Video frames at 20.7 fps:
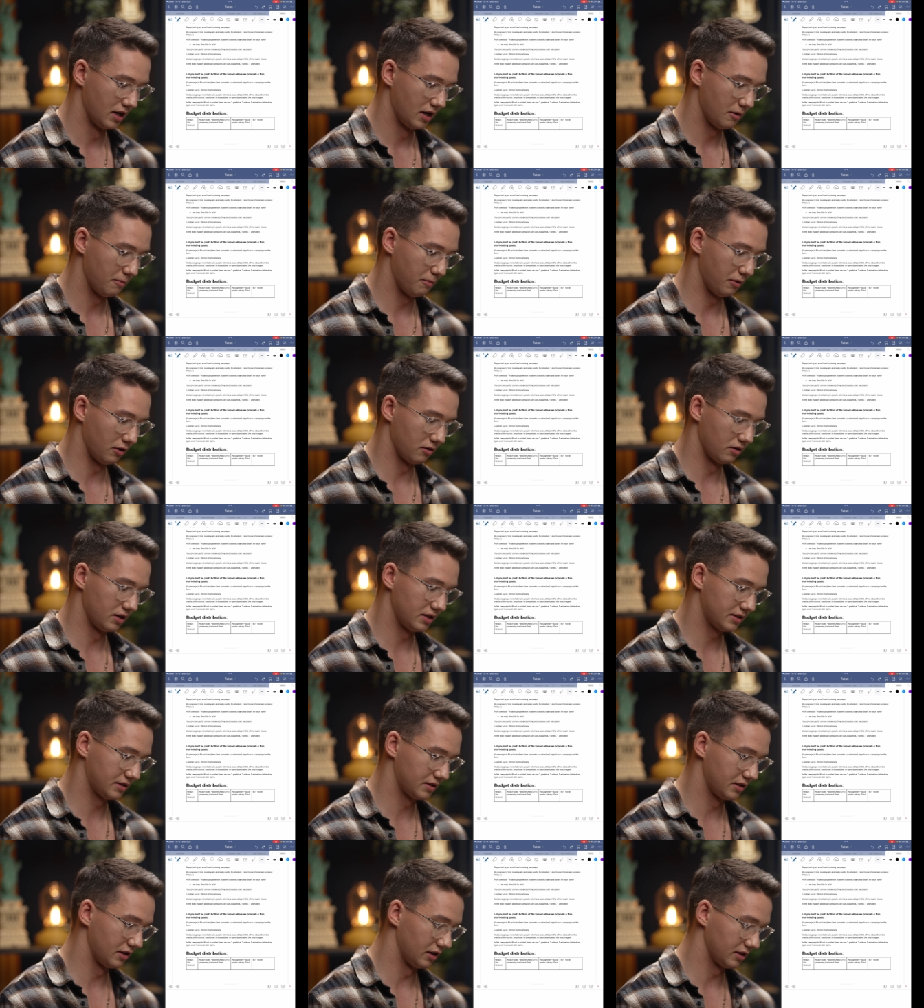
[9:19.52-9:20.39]
Polish
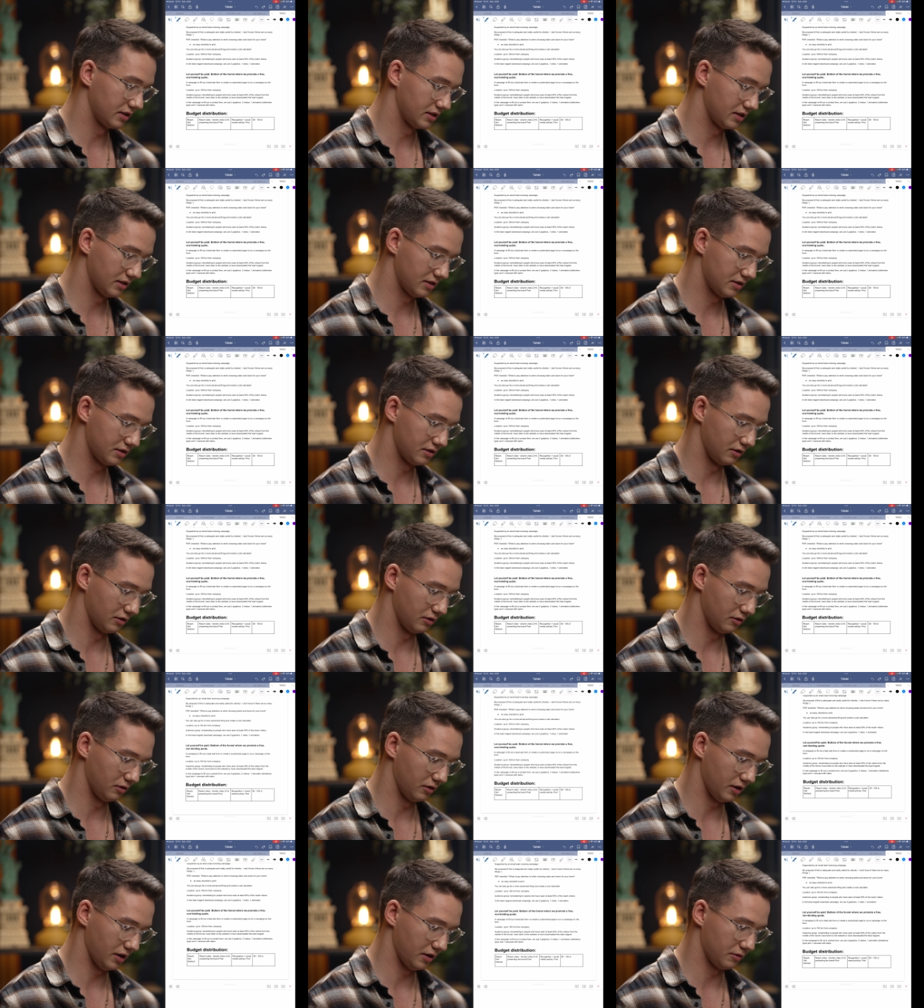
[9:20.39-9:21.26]
zloty,
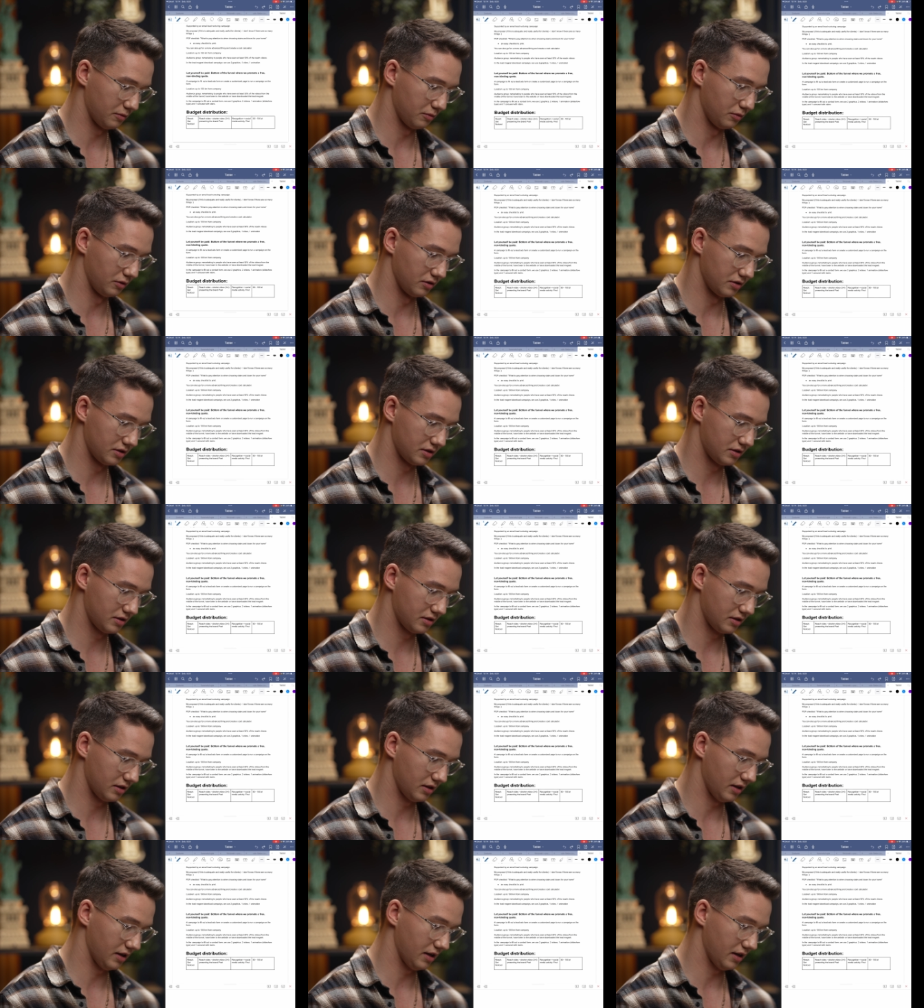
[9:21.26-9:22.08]
so it was